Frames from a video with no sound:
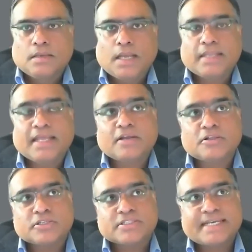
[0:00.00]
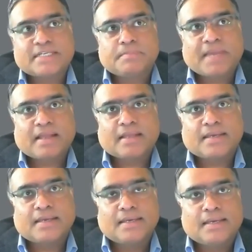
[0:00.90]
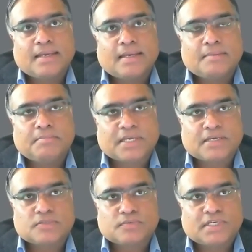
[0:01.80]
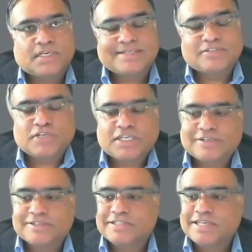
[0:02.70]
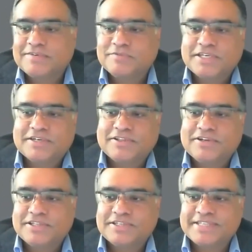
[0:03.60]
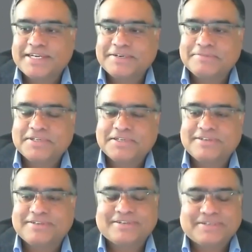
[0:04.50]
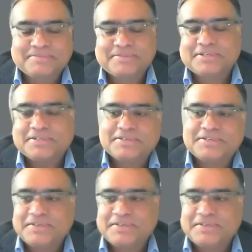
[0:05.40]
And that also sends back, because we are educators and we are on the other side of the